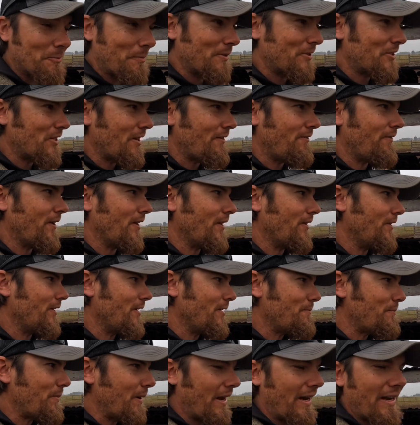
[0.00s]

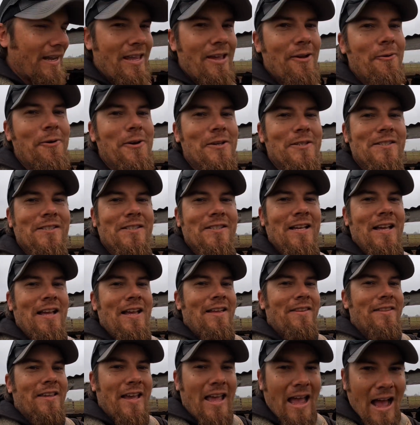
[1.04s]
specifically, but it was
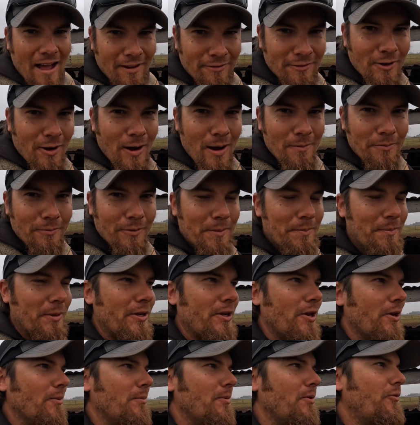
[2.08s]
the calf crop from the
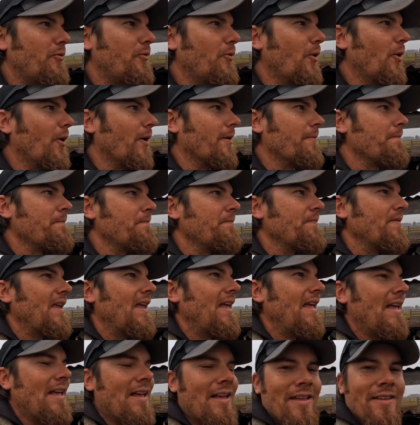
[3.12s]
year before.
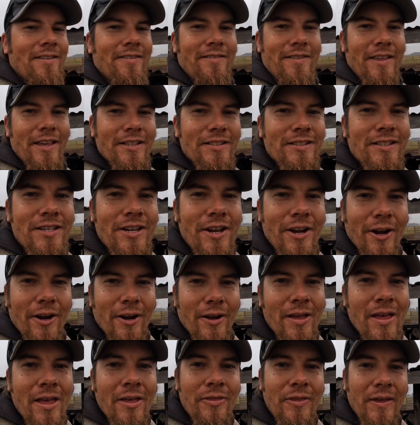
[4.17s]
This
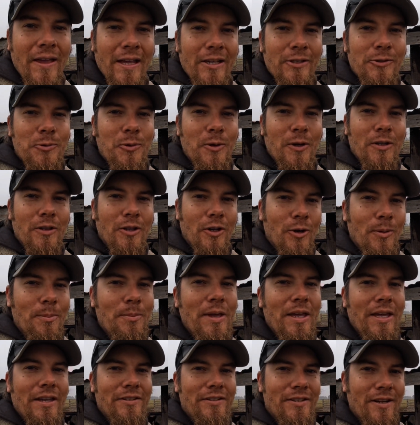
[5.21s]
year, things were a little
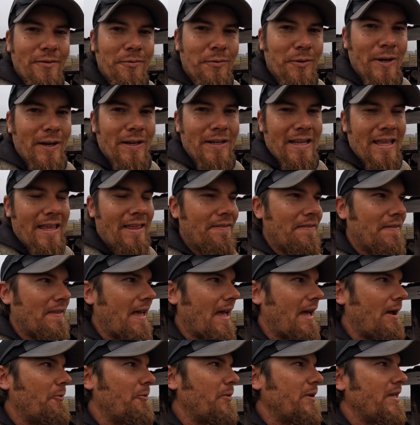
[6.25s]
bit different in
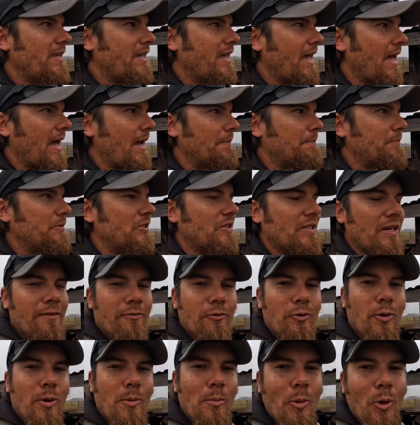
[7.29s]
that we kept
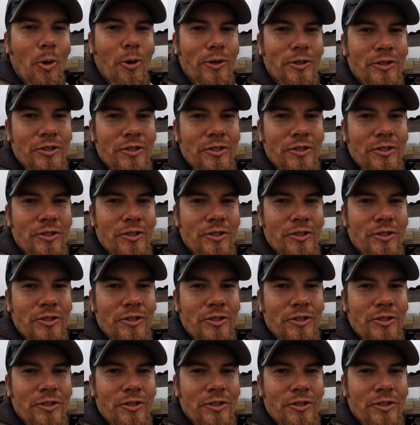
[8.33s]
several more